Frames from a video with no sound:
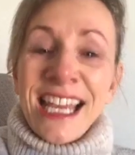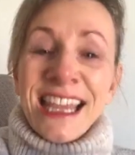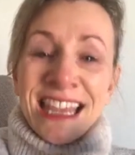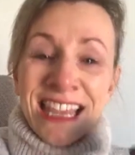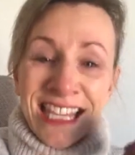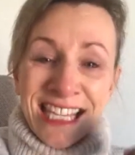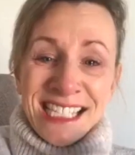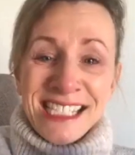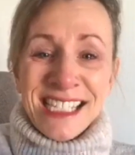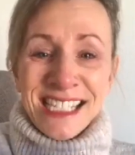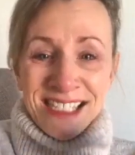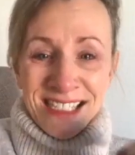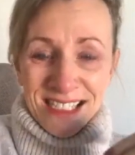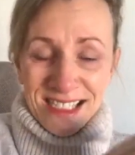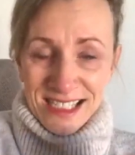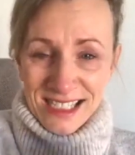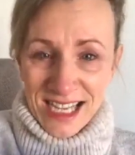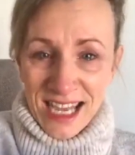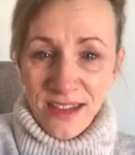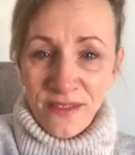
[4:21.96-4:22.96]
this is a
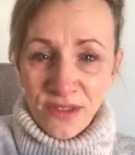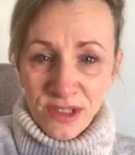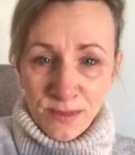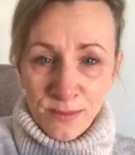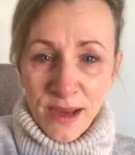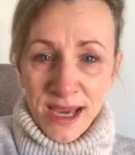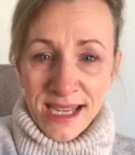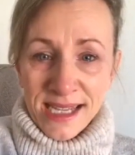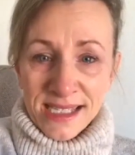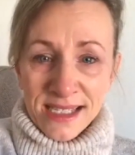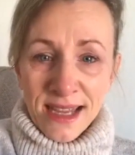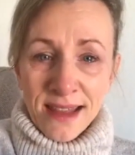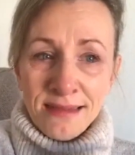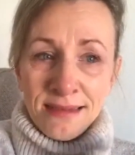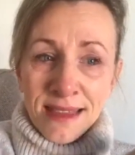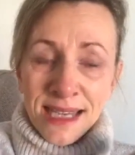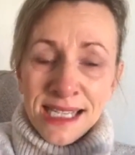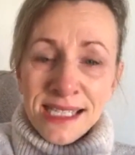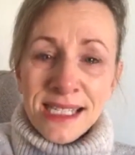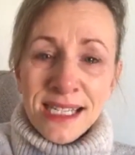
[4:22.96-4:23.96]
safe space.
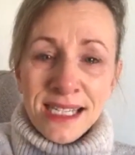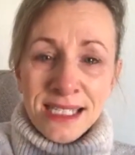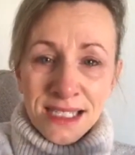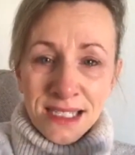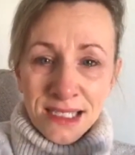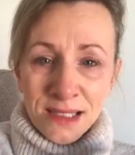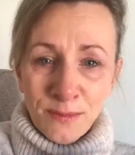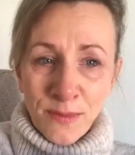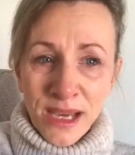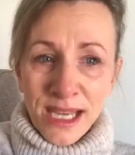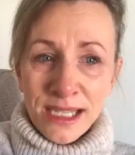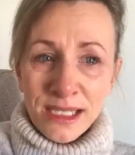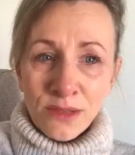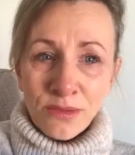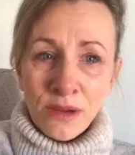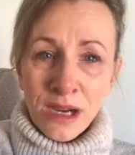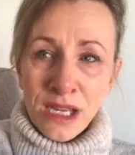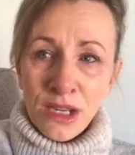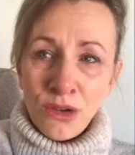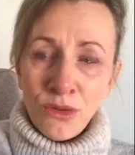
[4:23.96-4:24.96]
This is a
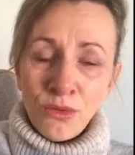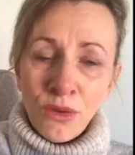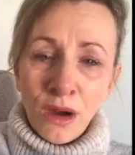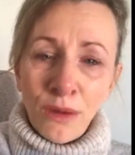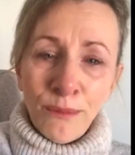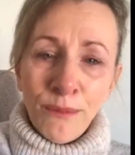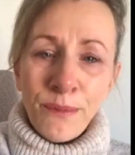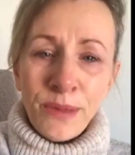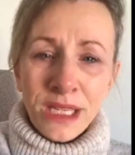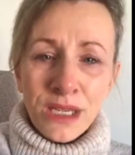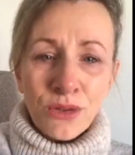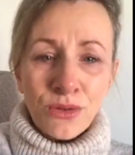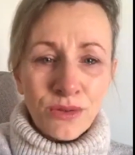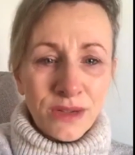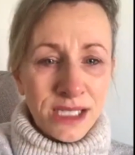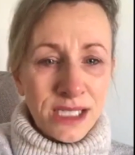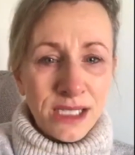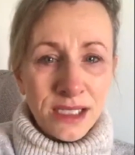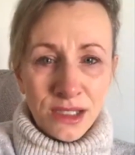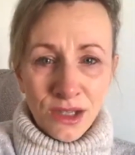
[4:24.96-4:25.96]
space where you won't be
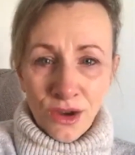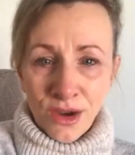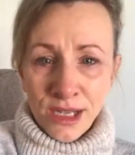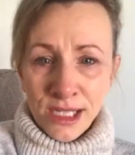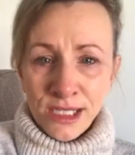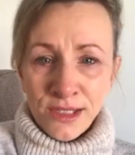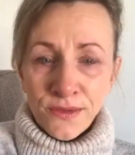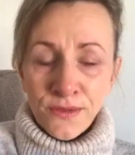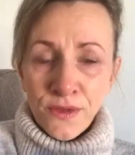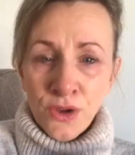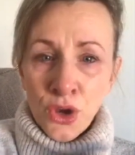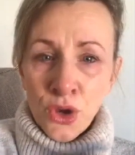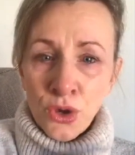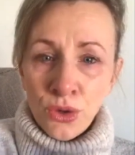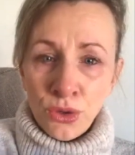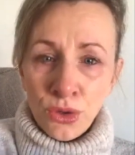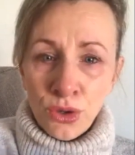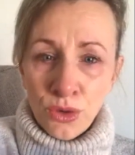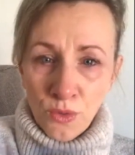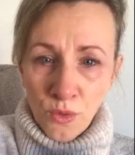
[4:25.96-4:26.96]
criticised for who
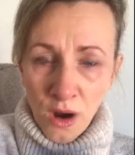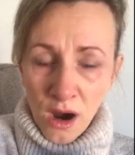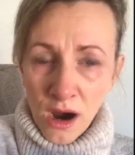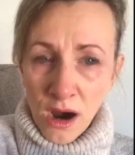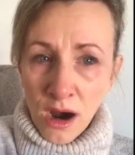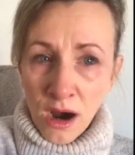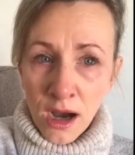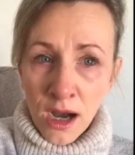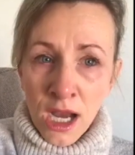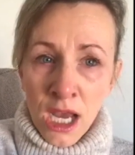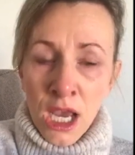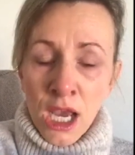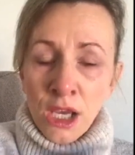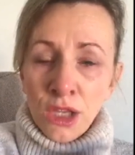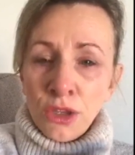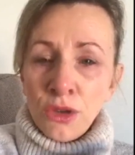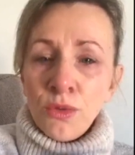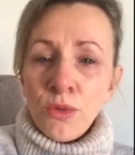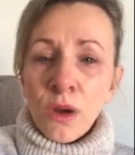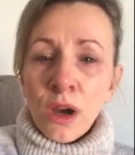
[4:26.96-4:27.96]
you are.
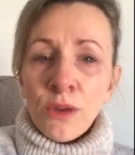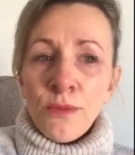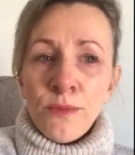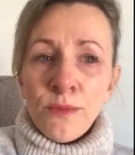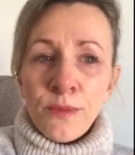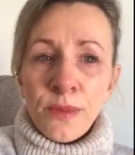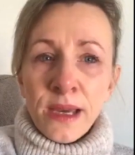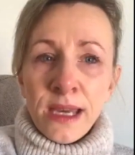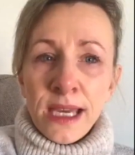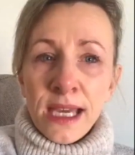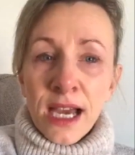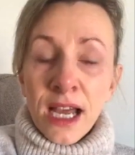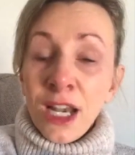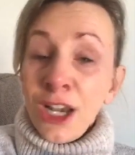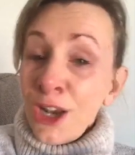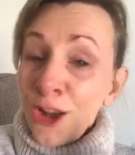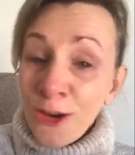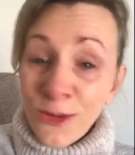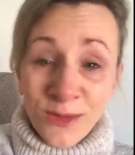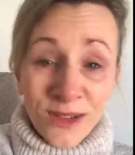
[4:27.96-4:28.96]
You won't be
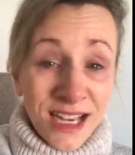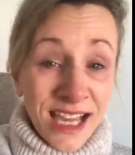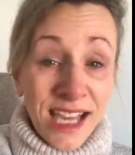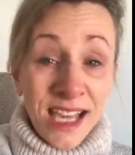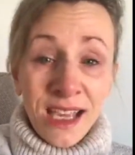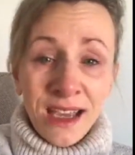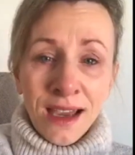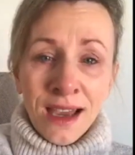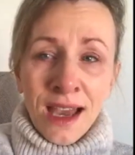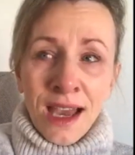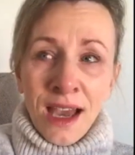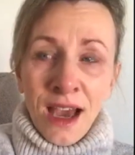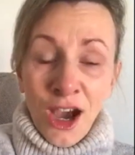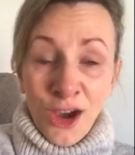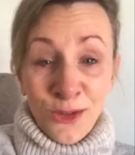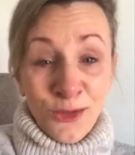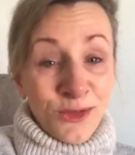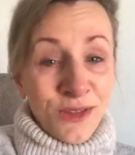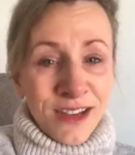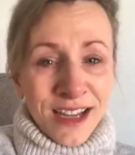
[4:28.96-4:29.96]
lonely,
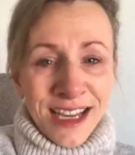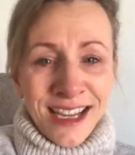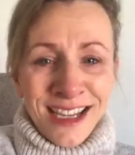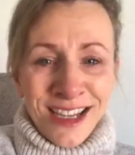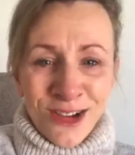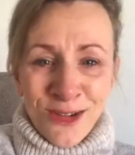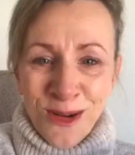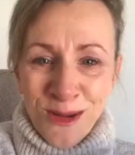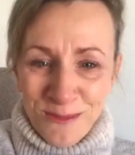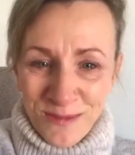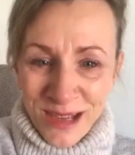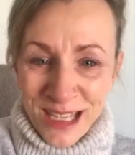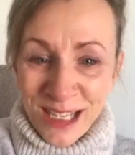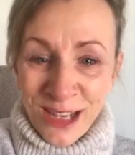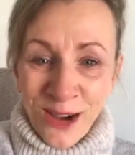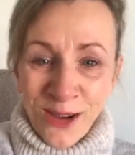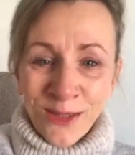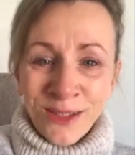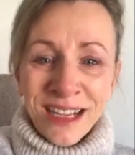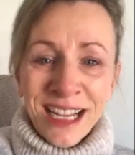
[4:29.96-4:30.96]
hopefully. You won't be
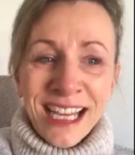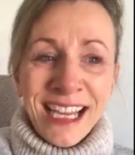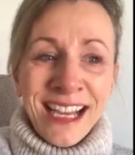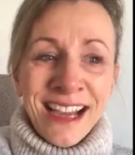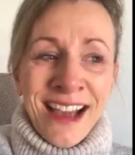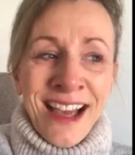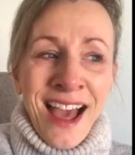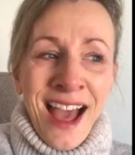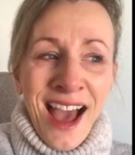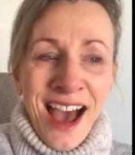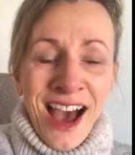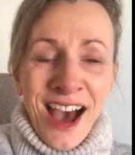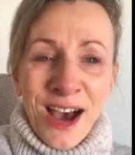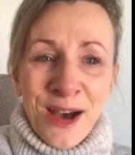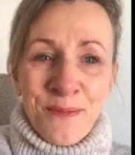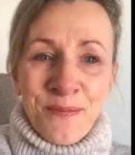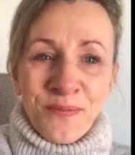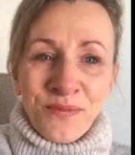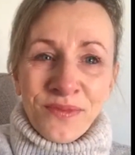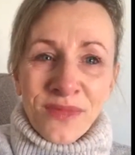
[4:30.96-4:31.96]
lonely.
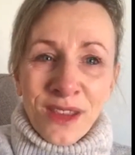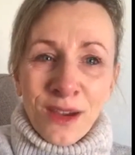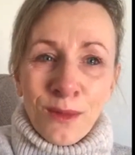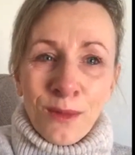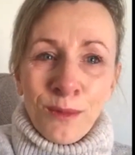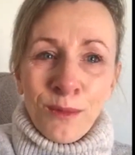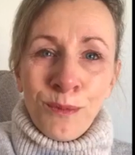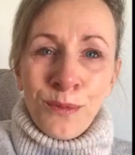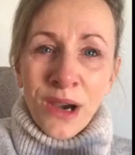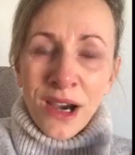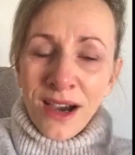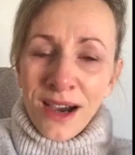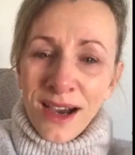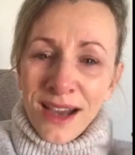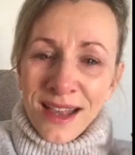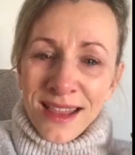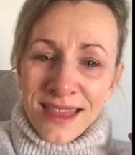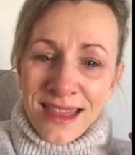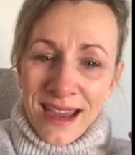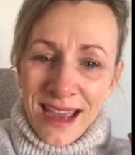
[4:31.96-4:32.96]
But
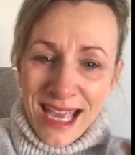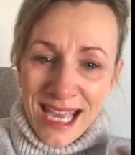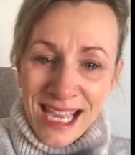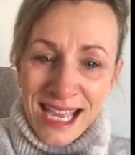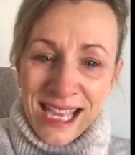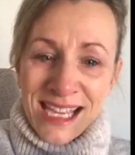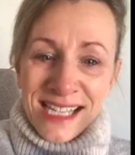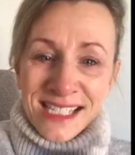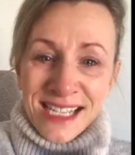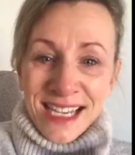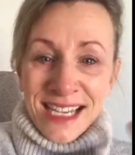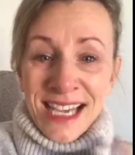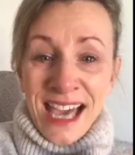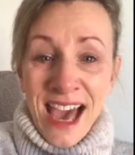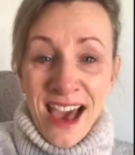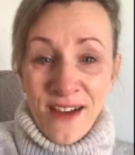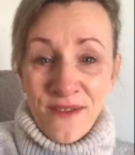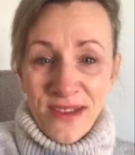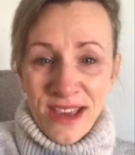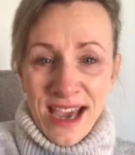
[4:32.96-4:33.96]
there is a
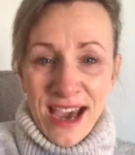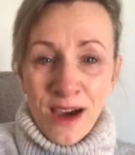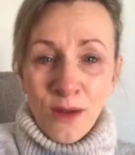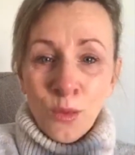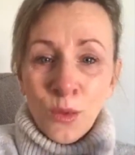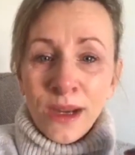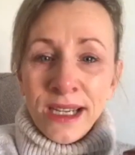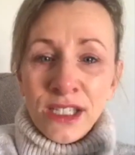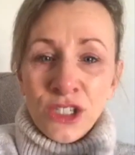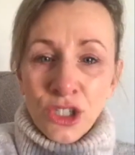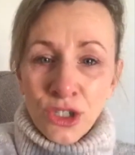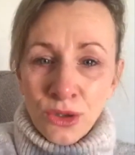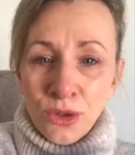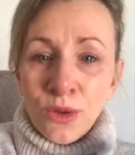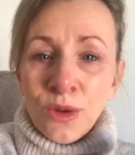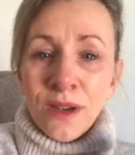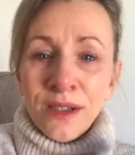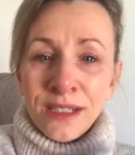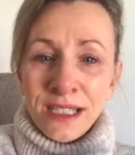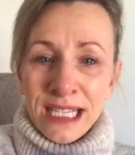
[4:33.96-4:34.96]
caveat. We
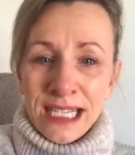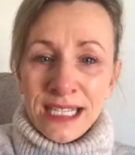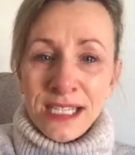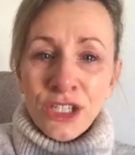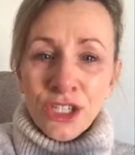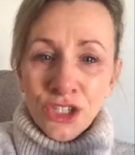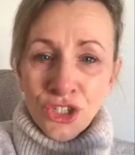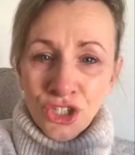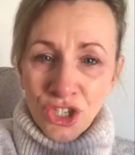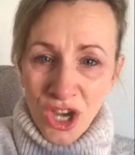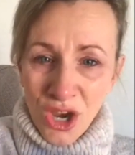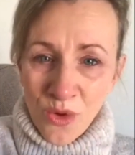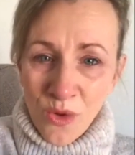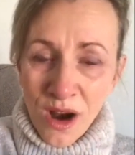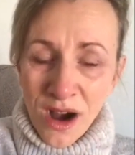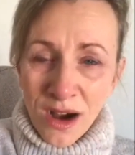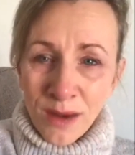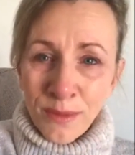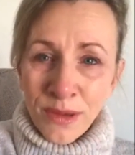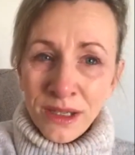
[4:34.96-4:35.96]
do need to show
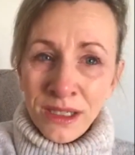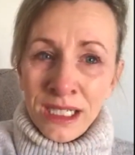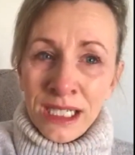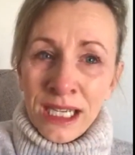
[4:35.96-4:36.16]
up.